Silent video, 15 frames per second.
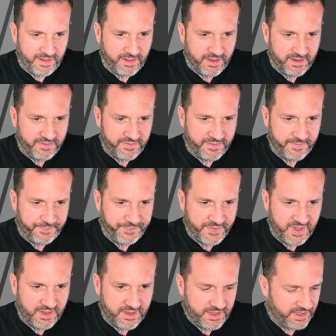my life.
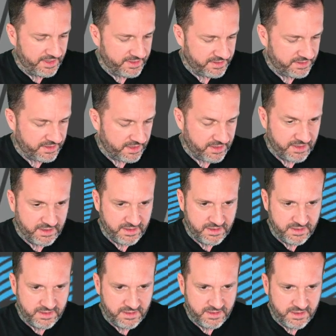Is uh,
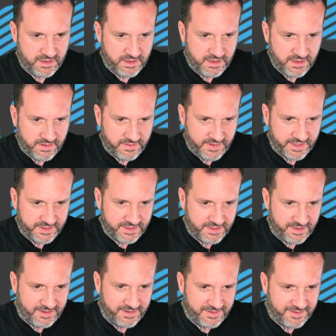
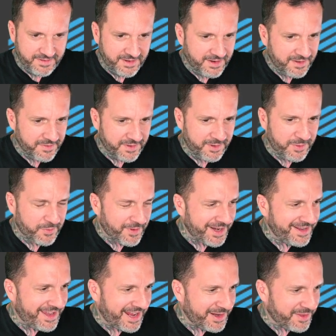this? little
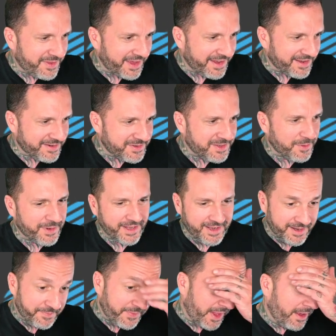Redgate thing showing
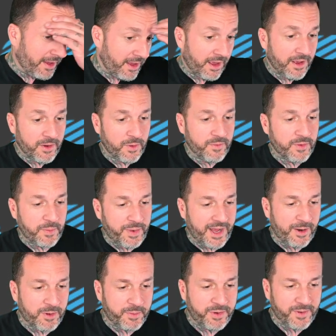up over
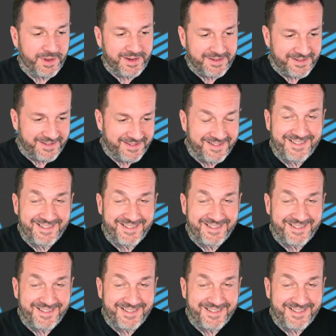PowerPoint